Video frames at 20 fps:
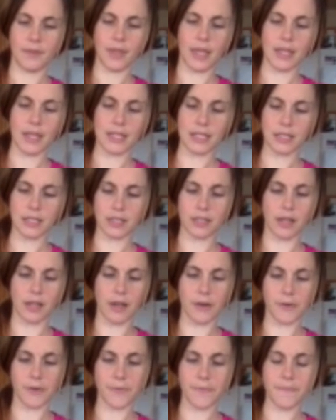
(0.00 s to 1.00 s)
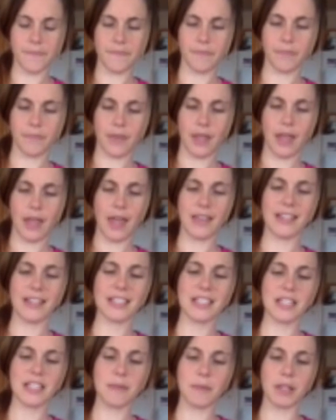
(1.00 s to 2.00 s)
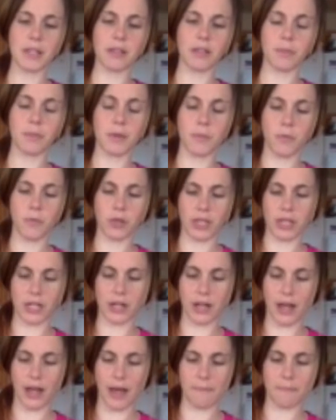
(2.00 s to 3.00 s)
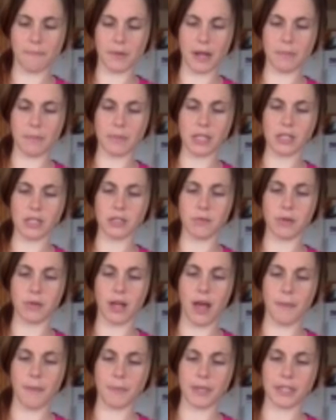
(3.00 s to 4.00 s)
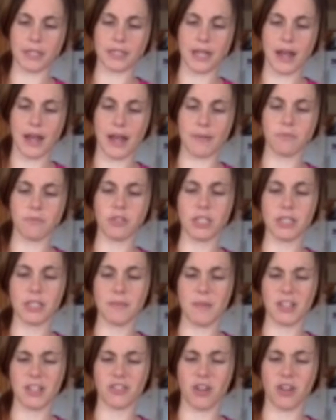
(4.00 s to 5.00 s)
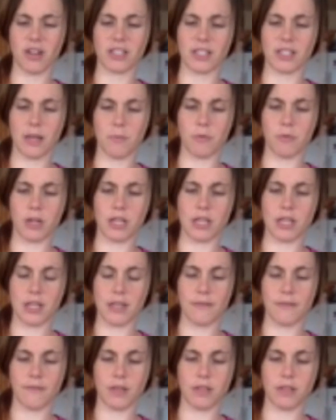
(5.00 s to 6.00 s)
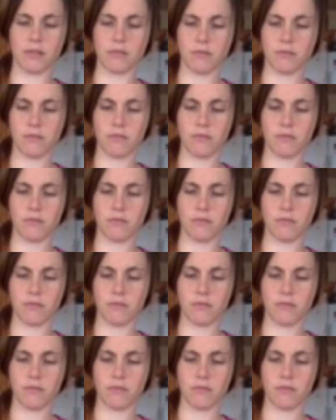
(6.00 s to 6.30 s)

Like so. And this is gonna be a little bit more than a cup, but I'm gonna do a cup at a time just to make sure I stay pretty even.